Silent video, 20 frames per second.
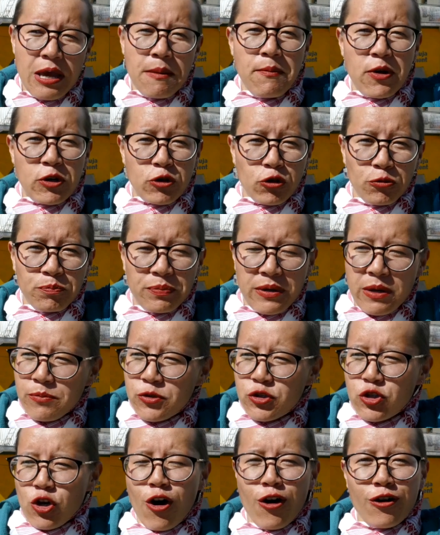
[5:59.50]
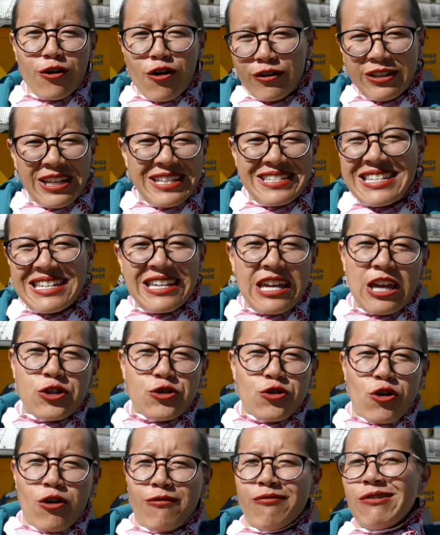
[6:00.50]
petrol pump chalk or the Singhe
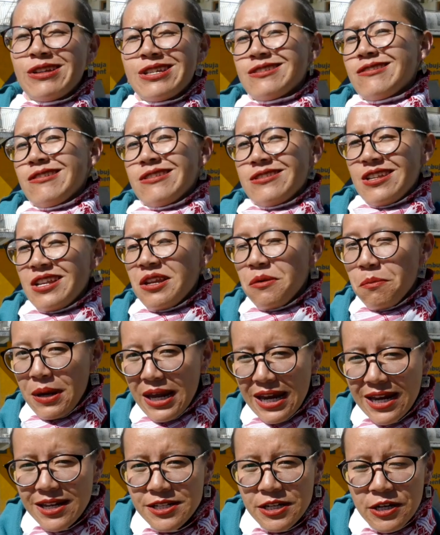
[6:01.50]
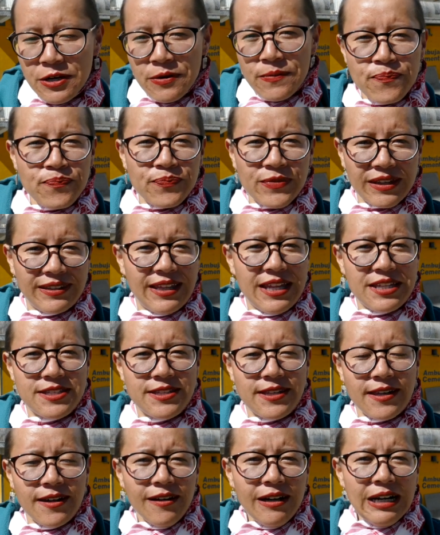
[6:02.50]
chalk which is recently made. That's
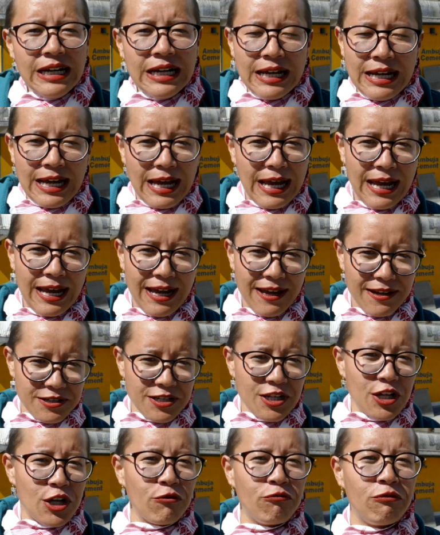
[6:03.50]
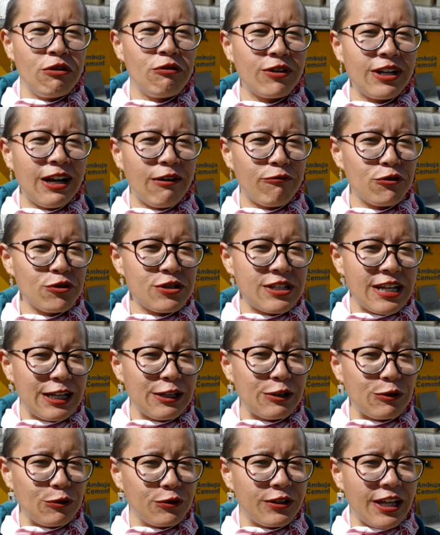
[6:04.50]
there, and we would love to tell
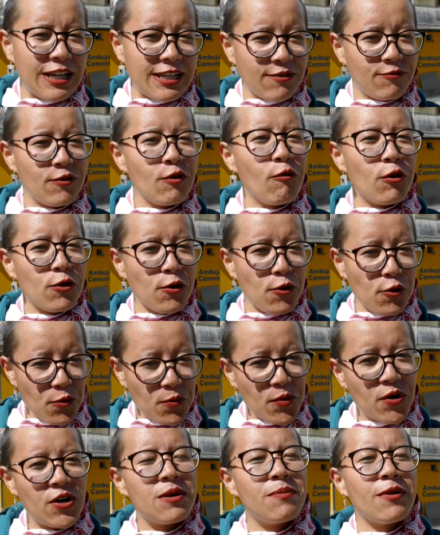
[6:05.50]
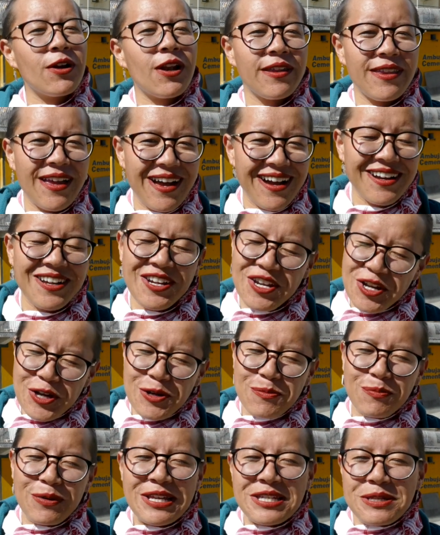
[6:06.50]
you that if you want to know more about Ladakh,
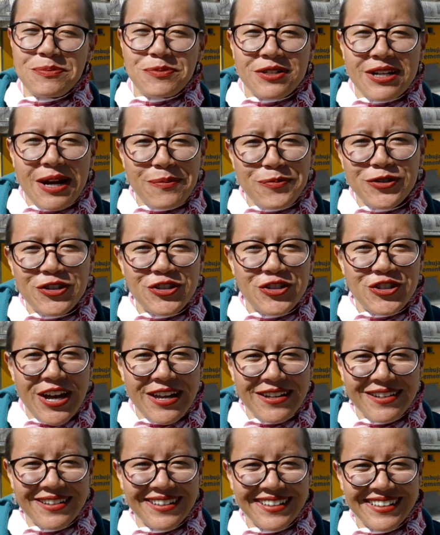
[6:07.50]
please subscribe to this channel.